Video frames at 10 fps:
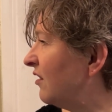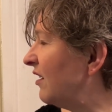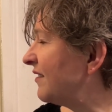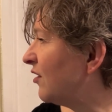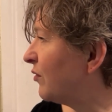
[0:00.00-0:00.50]

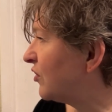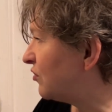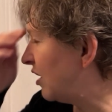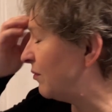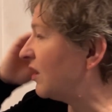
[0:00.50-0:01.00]
Let's start with the
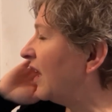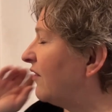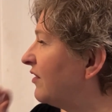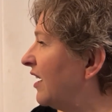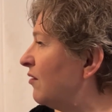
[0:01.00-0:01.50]
treble
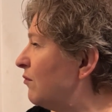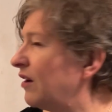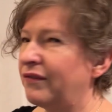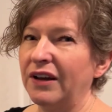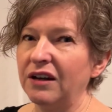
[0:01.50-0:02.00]
clef. Now
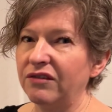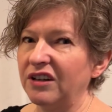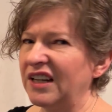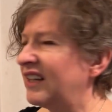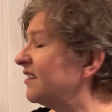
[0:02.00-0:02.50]
my
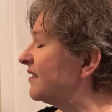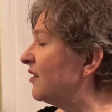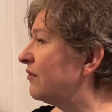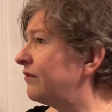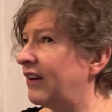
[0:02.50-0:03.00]
favourite
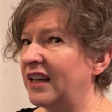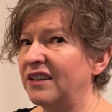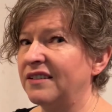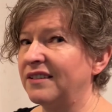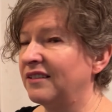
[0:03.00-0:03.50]
is
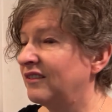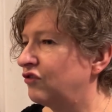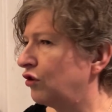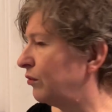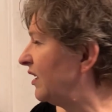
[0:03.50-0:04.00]
face,
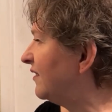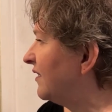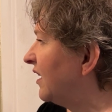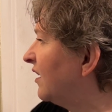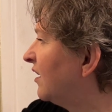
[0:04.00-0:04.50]
so
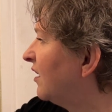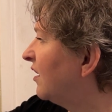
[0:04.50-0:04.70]
easy.